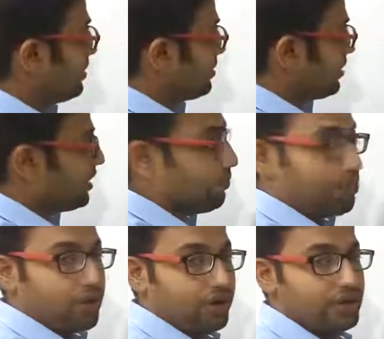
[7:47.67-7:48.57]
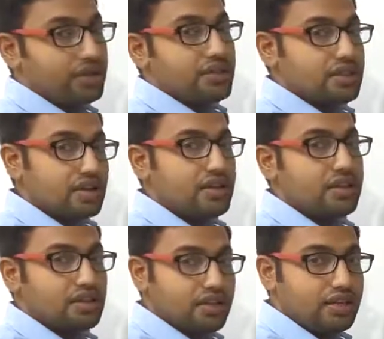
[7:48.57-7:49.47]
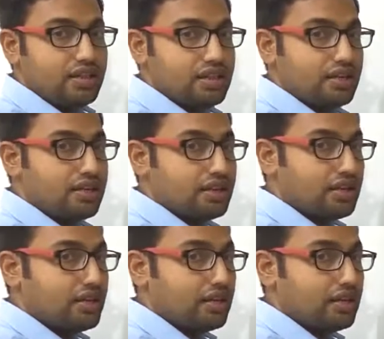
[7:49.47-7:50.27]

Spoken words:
3.3333,